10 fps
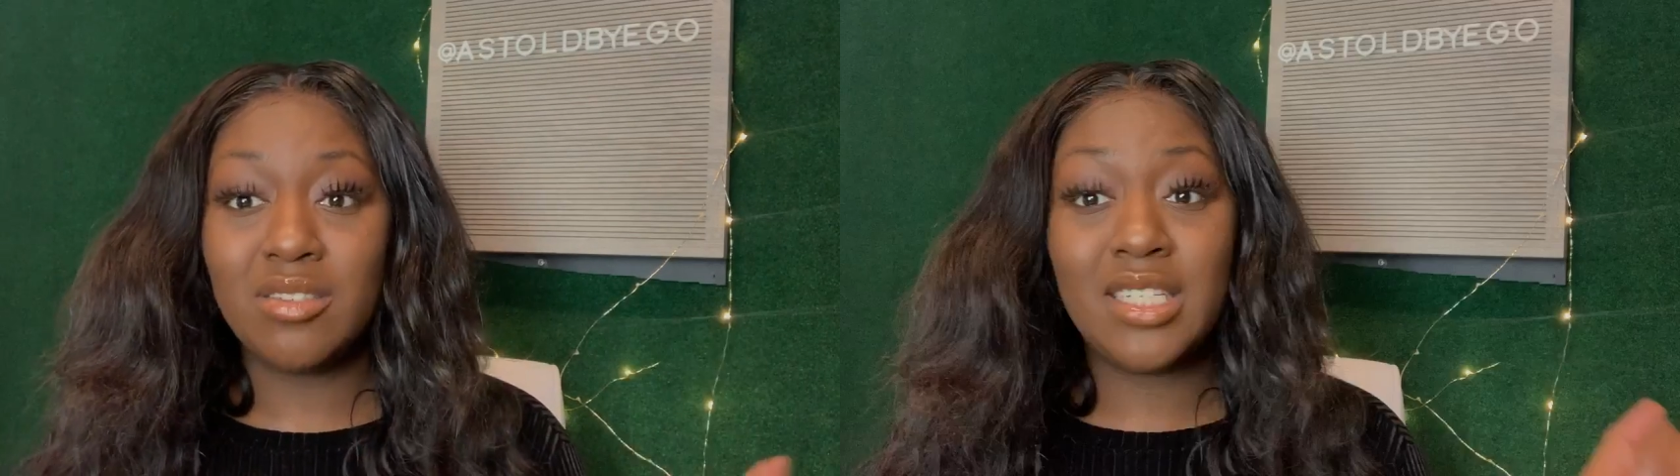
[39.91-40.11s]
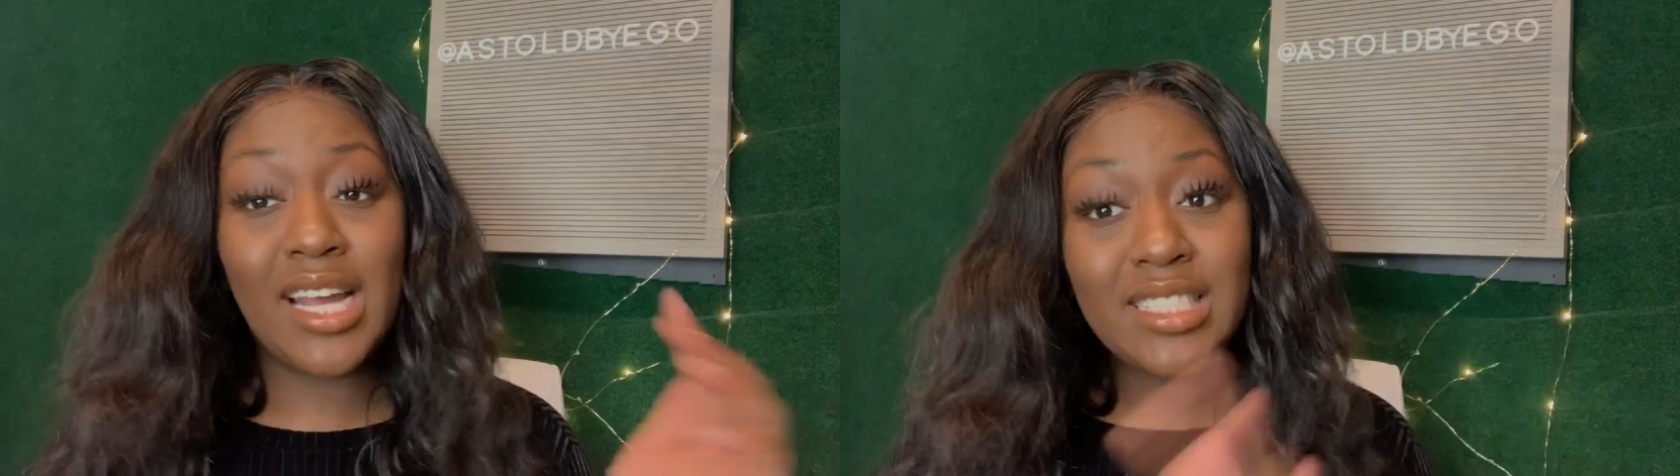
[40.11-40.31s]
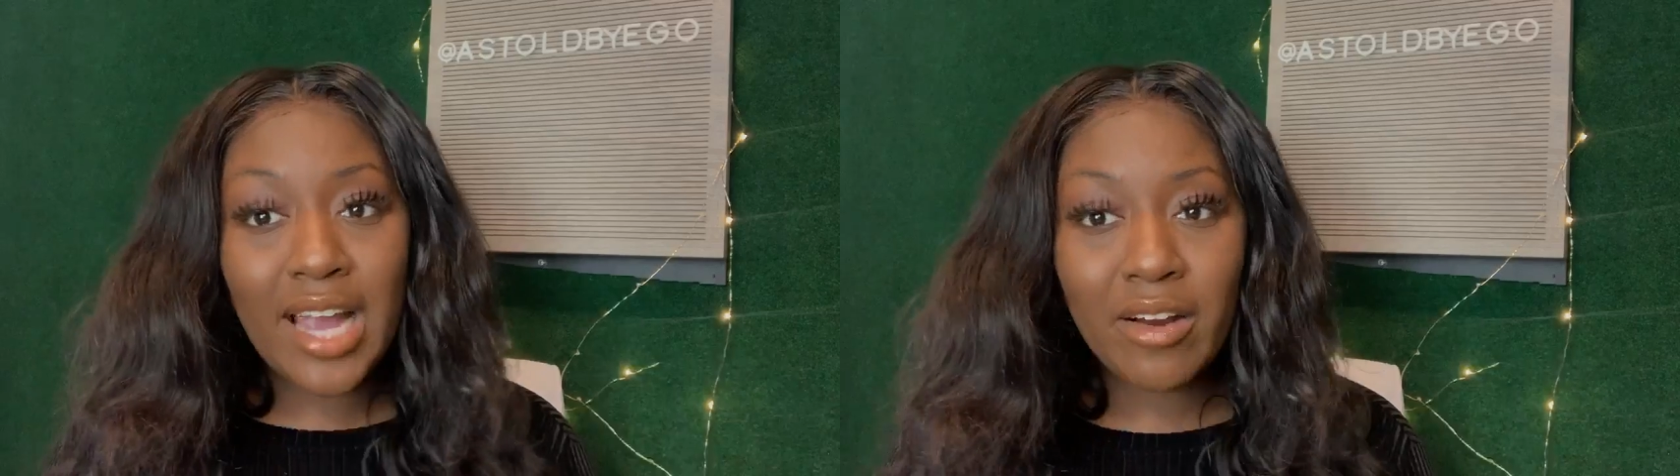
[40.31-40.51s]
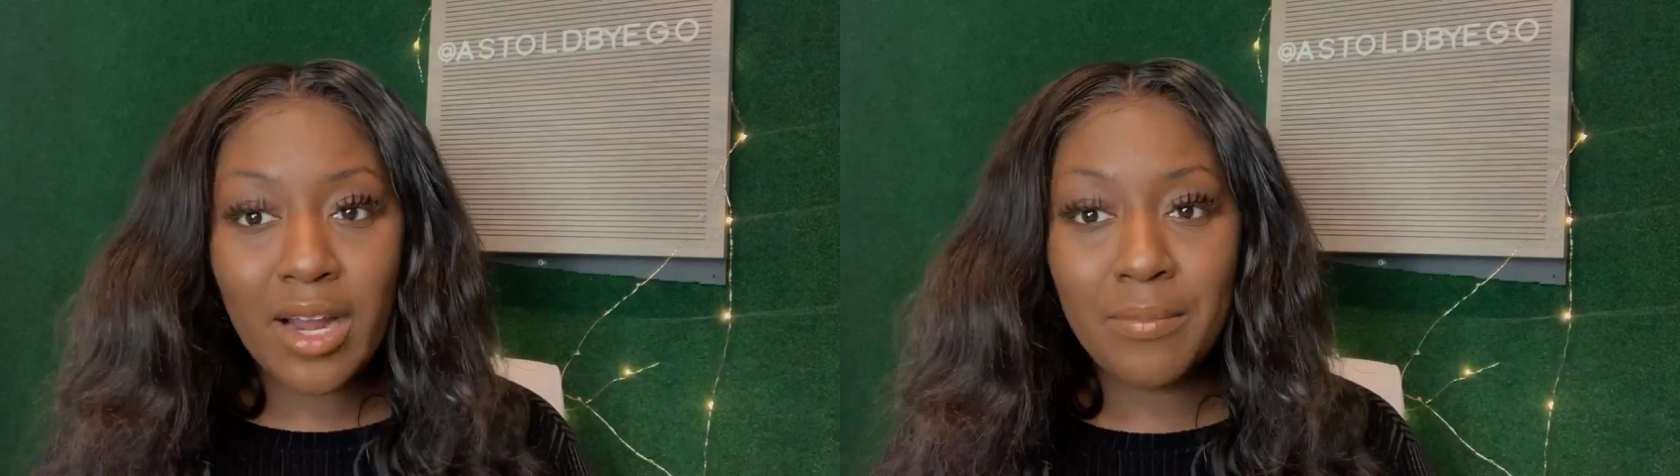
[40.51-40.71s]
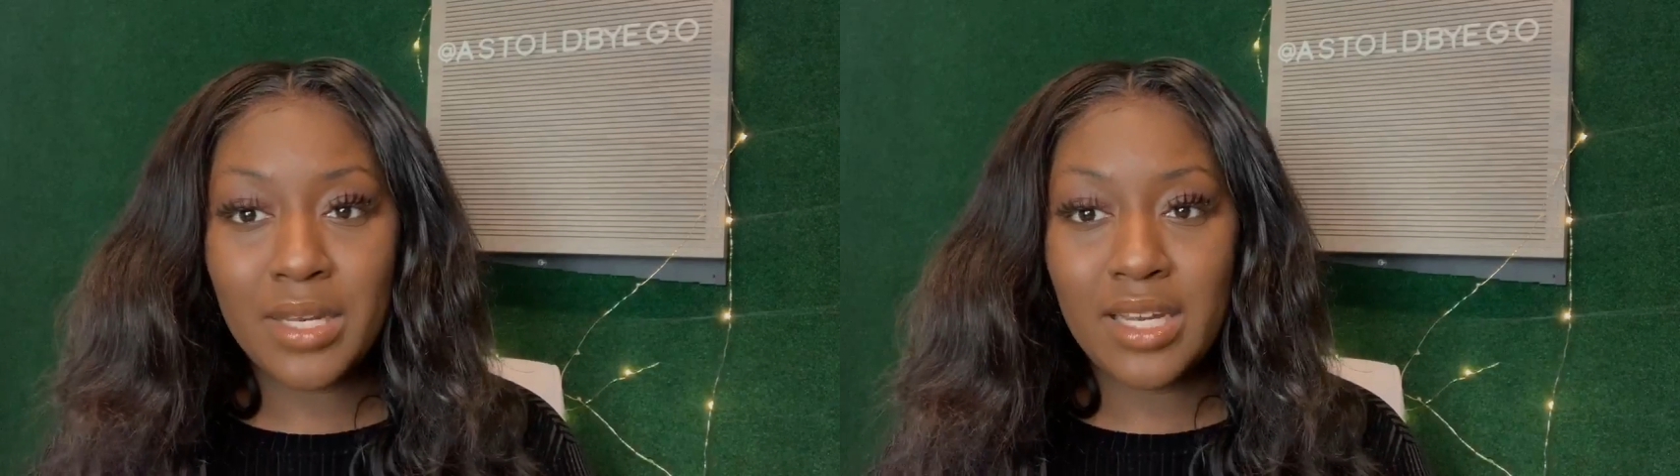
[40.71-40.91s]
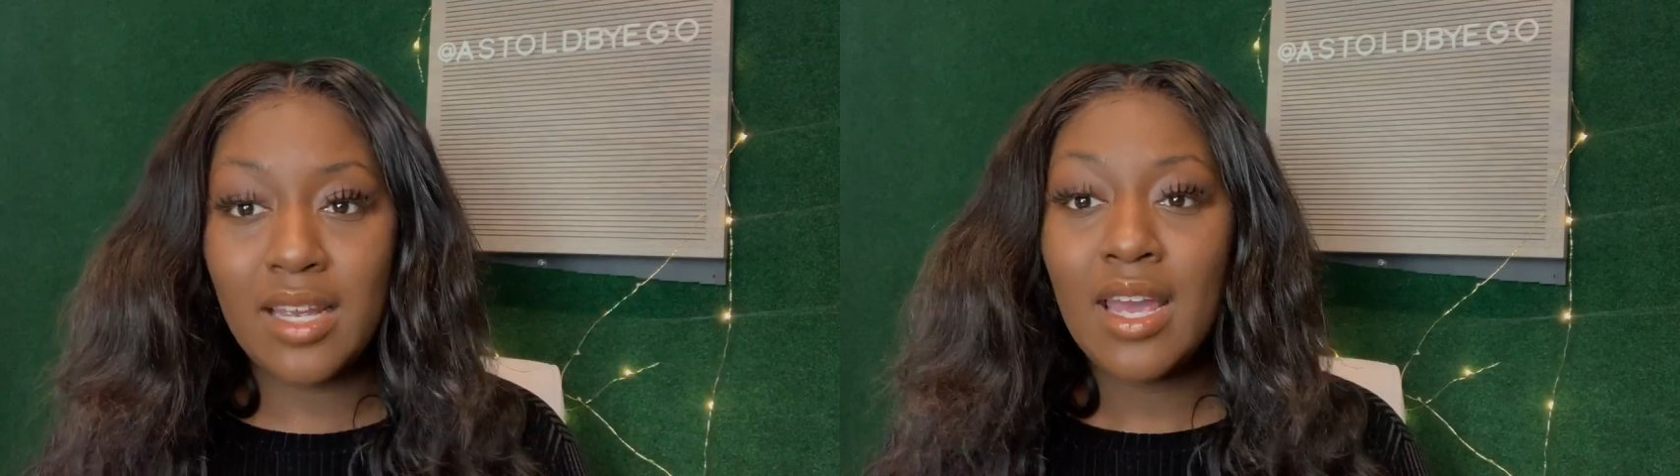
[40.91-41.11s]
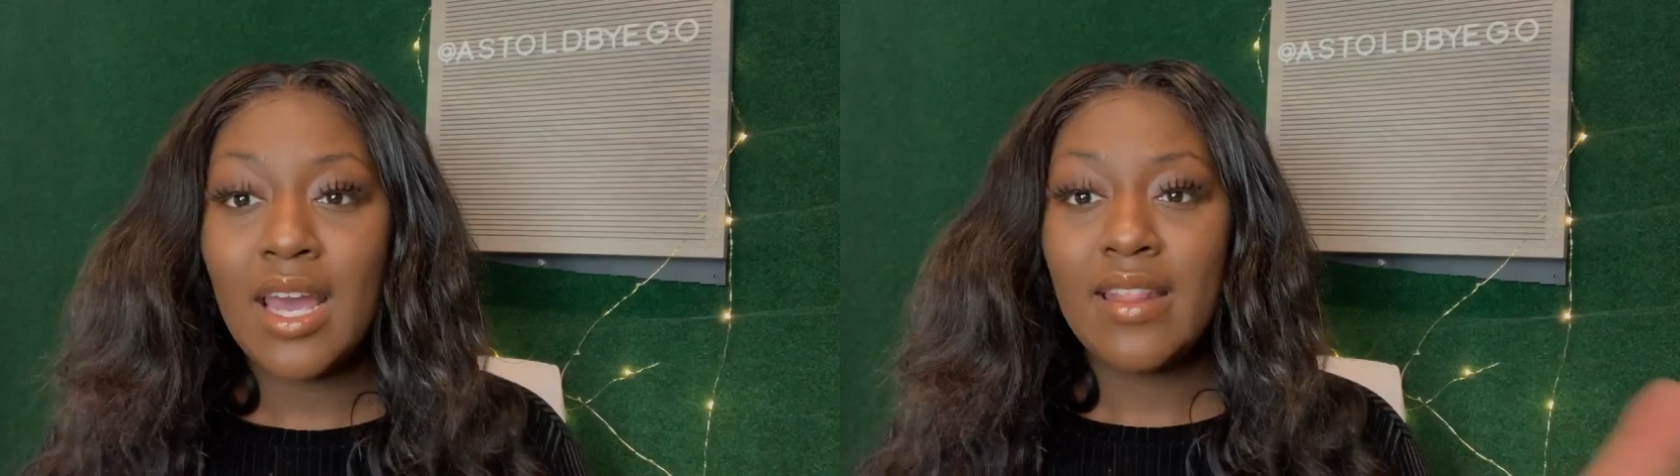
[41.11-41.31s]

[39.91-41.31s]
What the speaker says: today's hair company